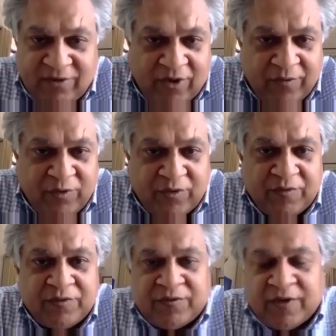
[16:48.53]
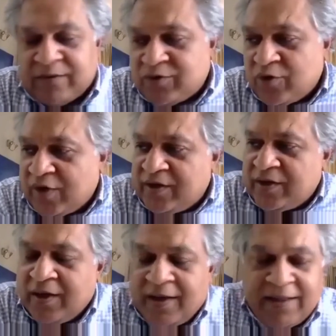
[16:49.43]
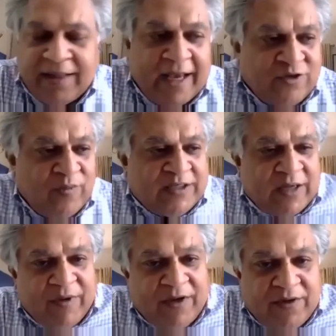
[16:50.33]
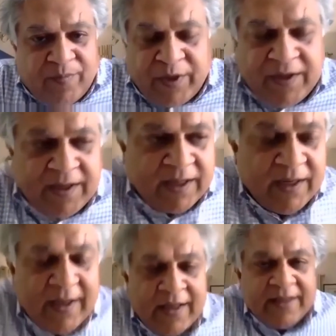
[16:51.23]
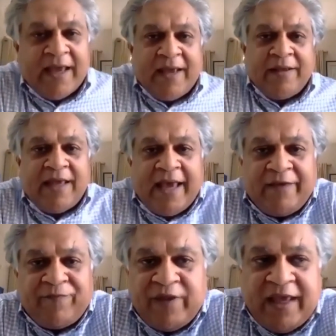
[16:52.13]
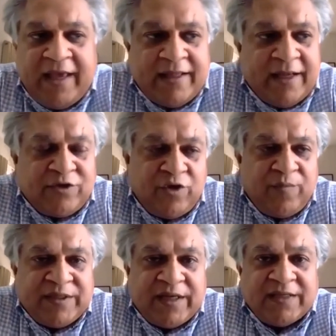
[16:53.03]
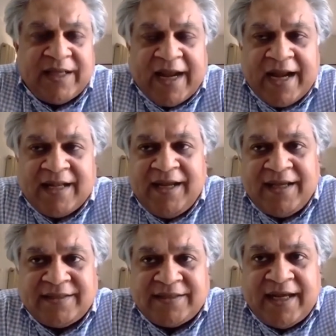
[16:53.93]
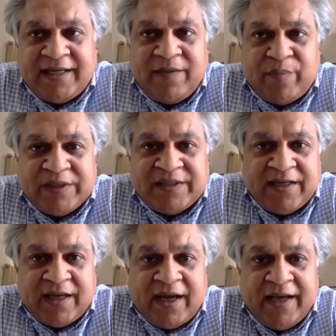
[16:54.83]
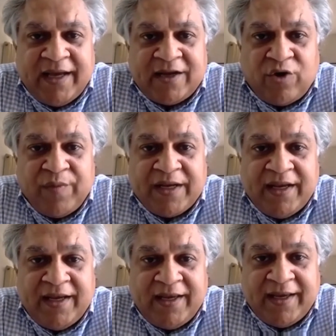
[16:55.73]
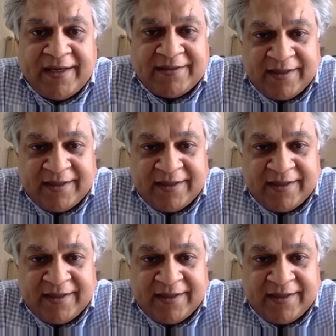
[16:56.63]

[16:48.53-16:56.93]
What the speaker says: or so there has to be some entrepreneurial. It should be such that at least 80% are economically engaged.